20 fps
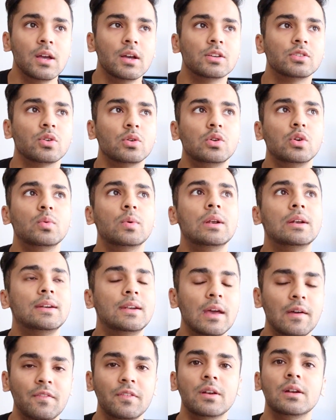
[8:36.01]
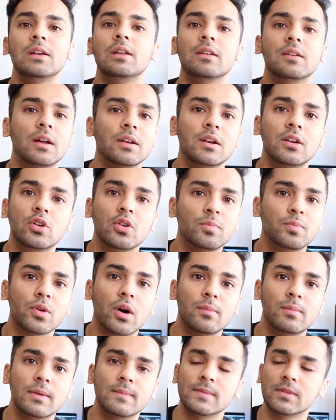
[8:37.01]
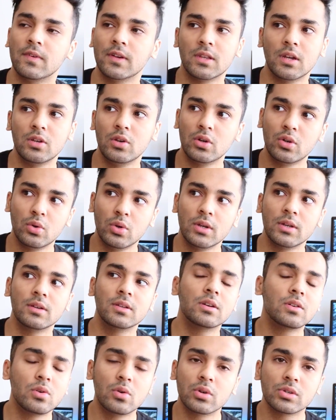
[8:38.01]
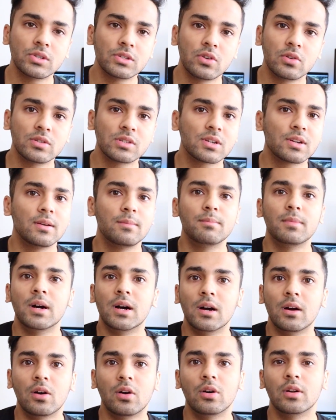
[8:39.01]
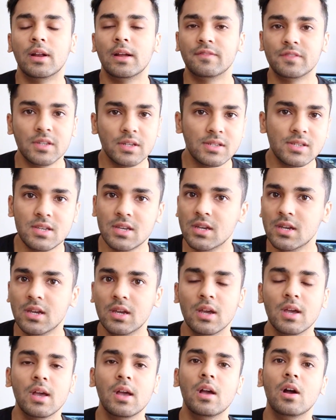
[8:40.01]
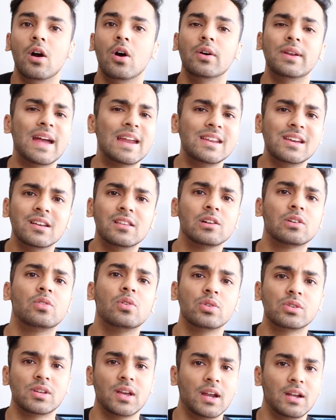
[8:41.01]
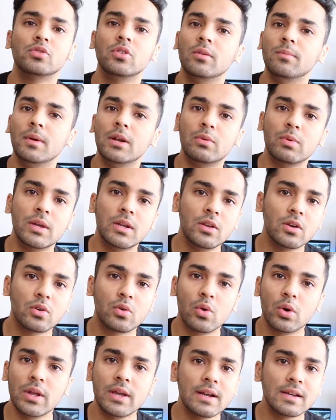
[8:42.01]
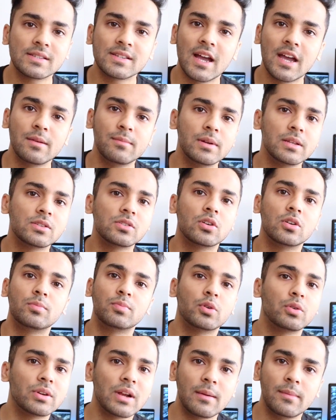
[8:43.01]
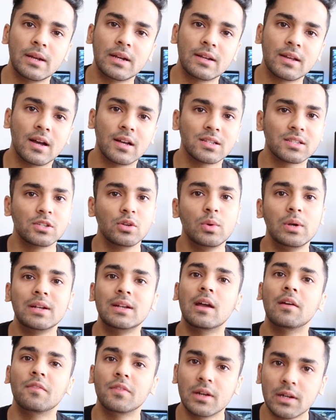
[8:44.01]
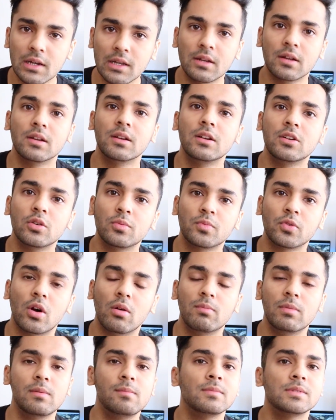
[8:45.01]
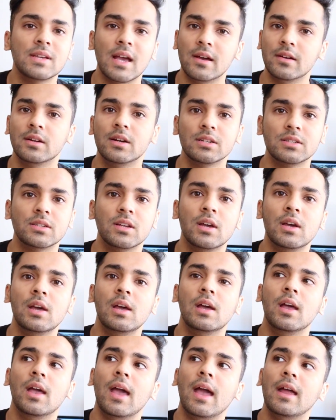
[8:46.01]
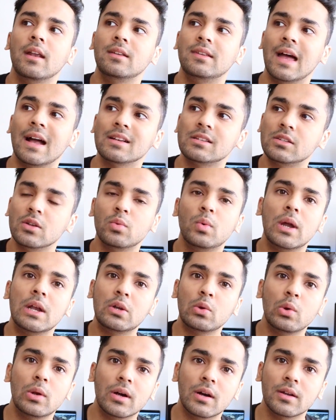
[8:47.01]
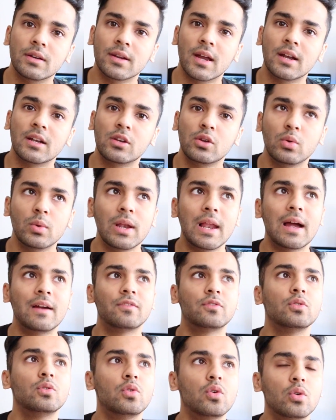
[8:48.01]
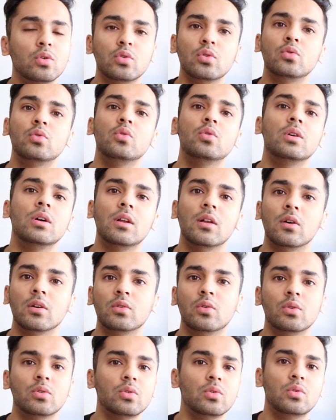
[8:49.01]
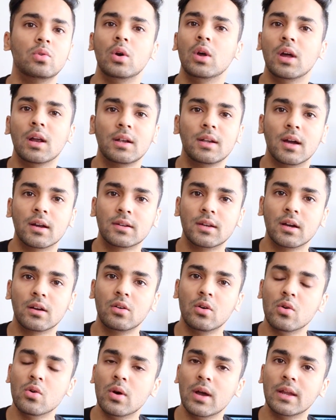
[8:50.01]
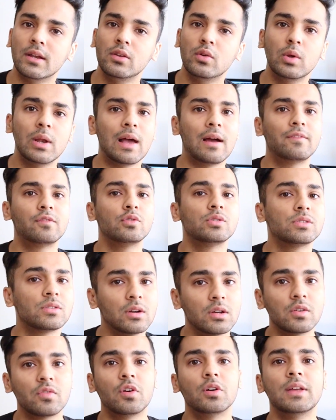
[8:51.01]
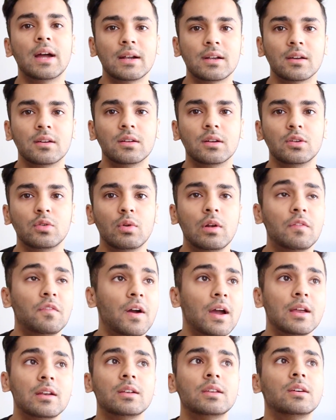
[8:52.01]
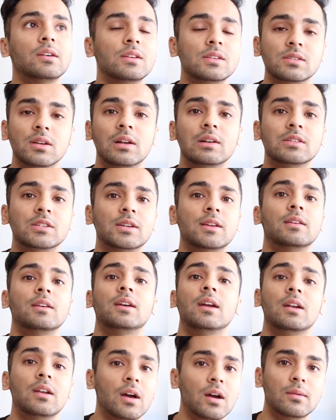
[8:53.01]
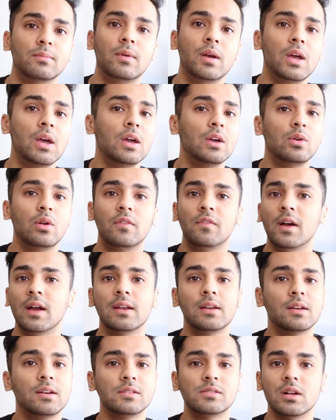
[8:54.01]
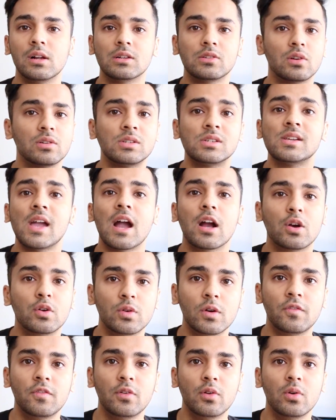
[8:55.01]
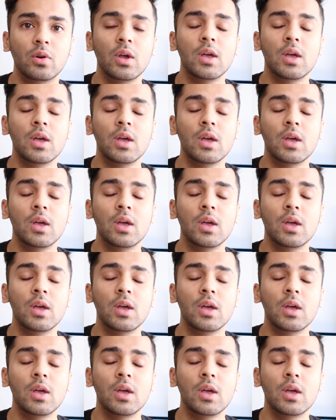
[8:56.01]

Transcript: So you will definitely run into problems whether you're doing the courses on Scrimba or FCC or any other course, right? So in between your coding assignments or programming tasks, you will definitely run into problems, errors, and that's the way to learn right you will have to go to google or go to duckduckgo and you will have to search for that error you will find the results in github you will find results on stack overflow